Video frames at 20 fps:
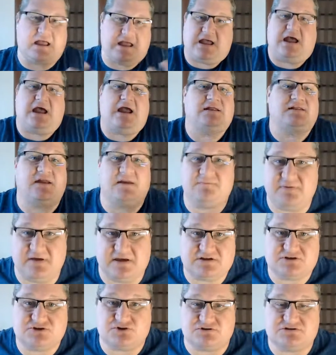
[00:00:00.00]
I like
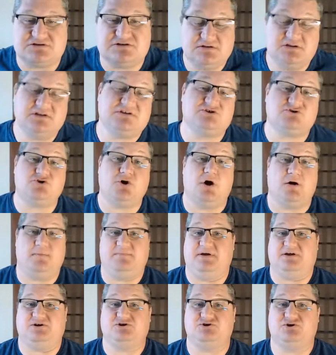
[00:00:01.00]
pictures. Let's draw a
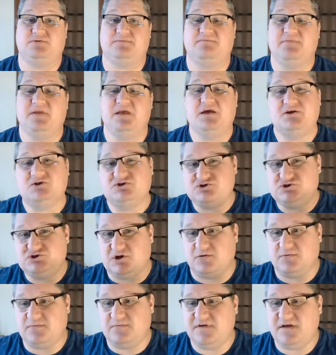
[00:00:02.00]
picture.
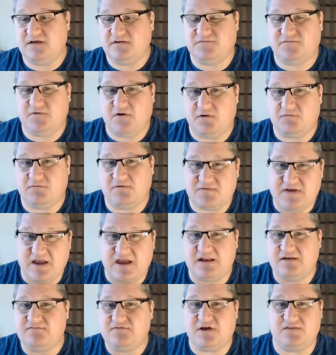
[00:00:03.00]
So thus far we've
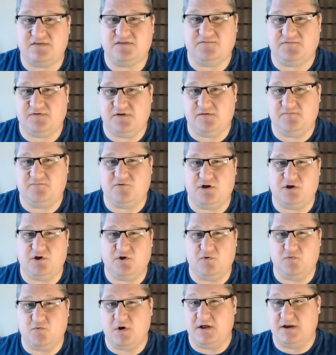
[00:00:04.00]
kind of done the Flip
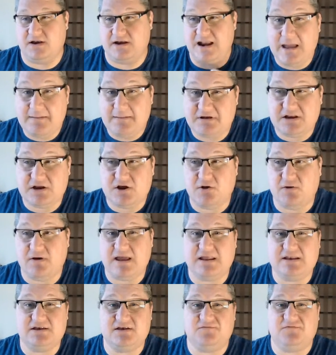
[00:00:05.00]
101 and I'm going to go
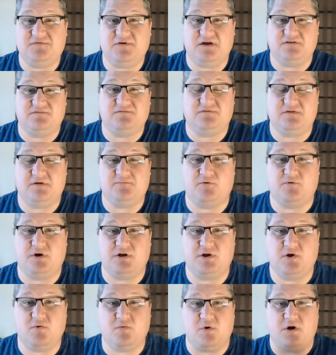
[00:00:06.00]
ahead and define Flip
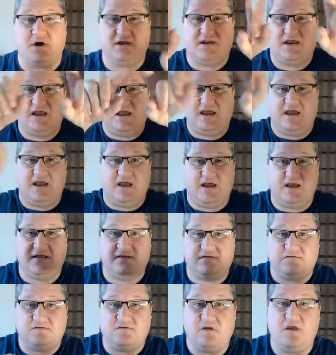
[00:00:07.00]
101
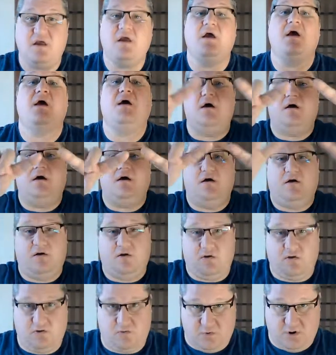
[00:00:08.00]
as
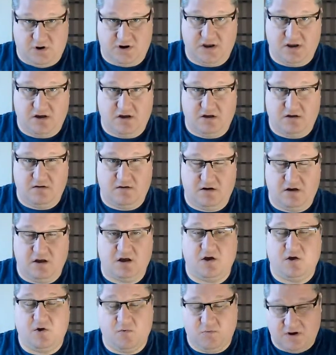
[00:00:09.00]
homework
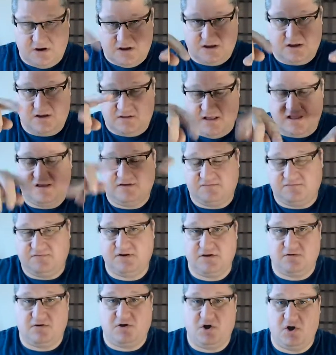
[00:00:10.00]
in class,
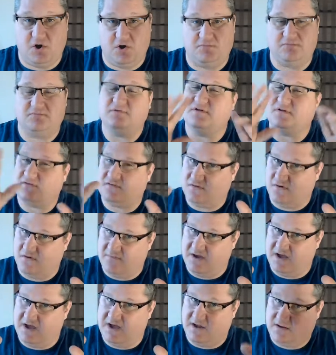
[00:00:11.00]
video at home. Let's go
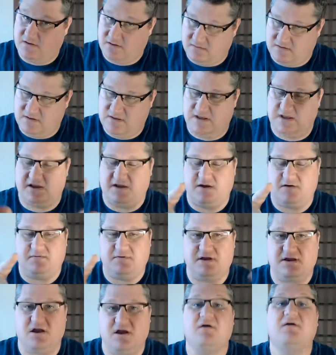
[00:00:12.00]
back. Okay, here
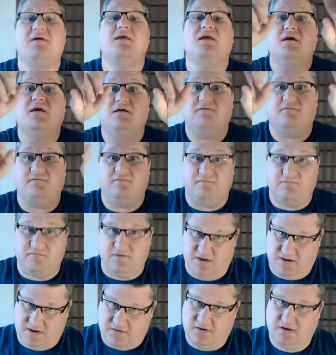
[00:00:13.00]
we go.
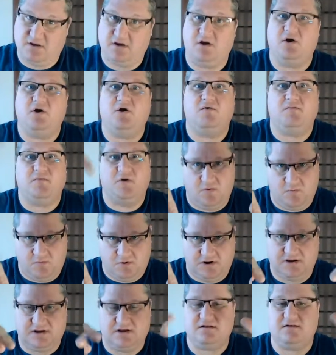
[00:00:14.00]
Video at home,
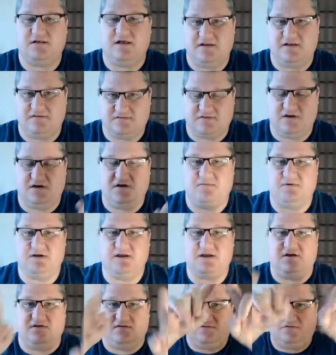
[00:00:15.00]
homework in class. There we
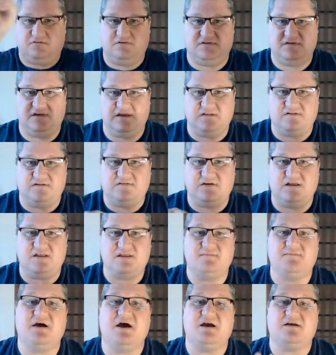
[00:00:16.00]
go. So it's inside
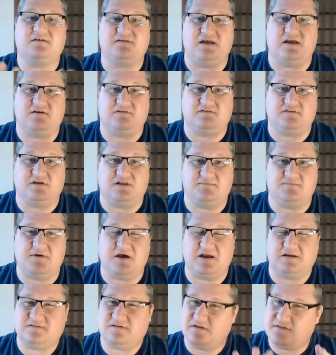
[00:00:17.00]
the box, outside the
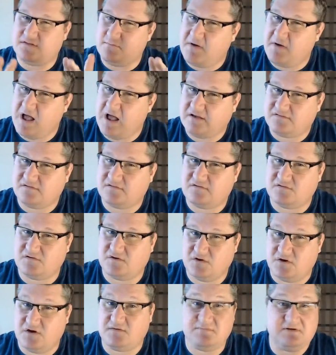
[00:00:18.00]
box. Now the box is
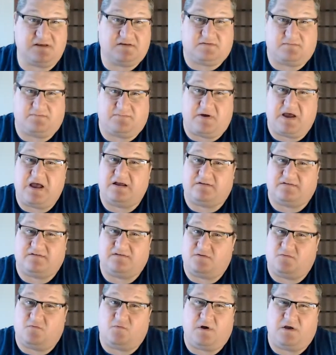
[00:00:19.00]
good because the box
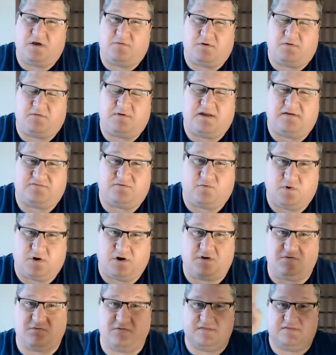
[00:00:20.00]
is what we have to
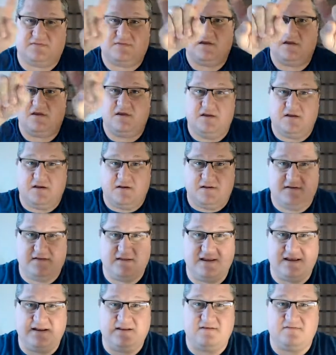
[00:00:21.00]
work with.
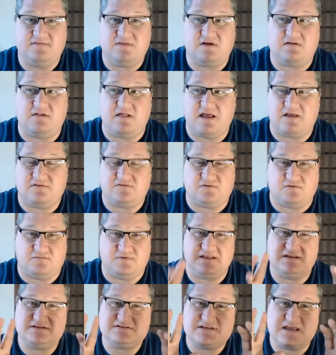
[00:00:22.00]
It is the
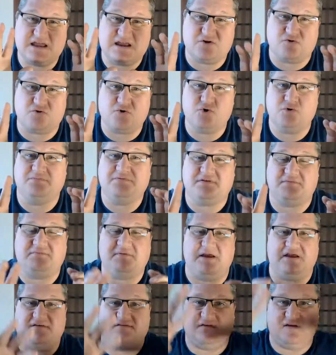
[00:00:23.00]
classroom. That's that group
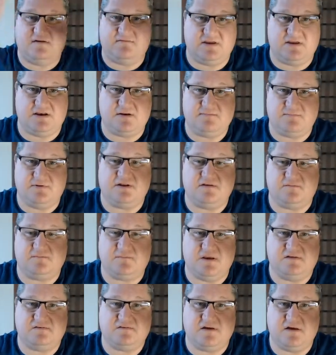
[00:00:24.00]
space. You have the independent
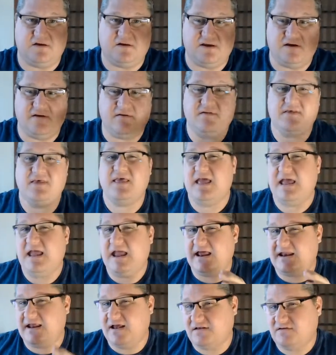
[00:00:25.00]
space out here.
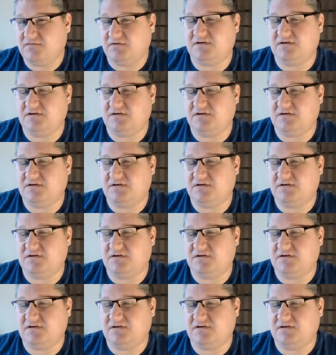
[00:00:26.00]
And as we